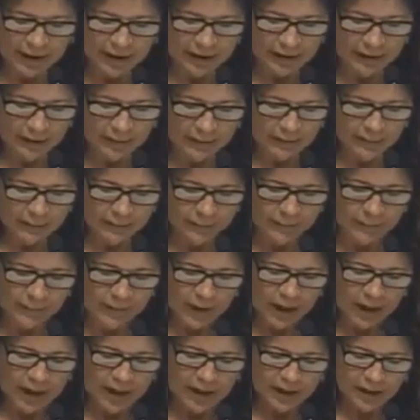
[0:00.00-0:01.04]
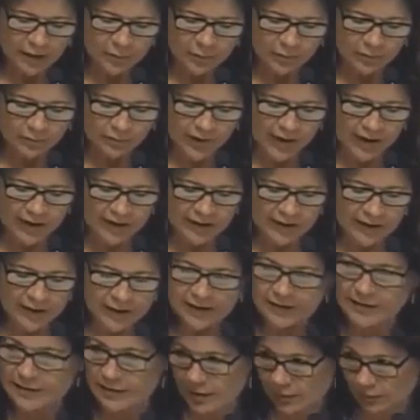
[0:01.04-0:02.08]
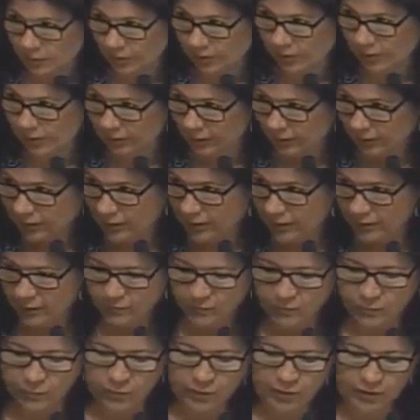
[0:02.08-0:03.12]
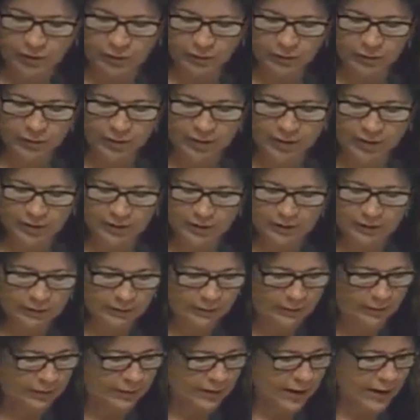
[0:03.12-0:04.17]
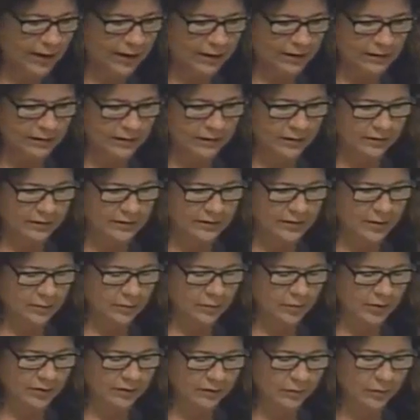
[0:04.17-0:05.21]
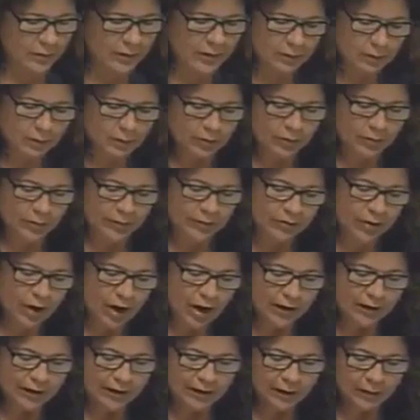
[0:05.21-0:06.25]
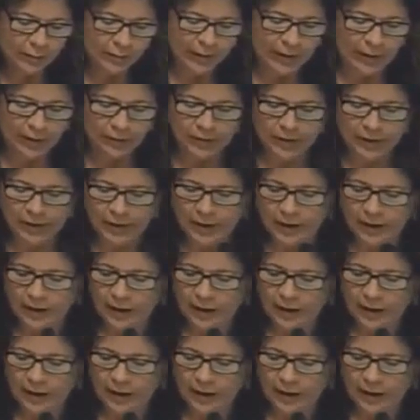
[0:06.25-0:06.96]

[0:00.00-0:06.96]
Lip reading: I have provided a summary for you that summarizes what I'm going to be talking about.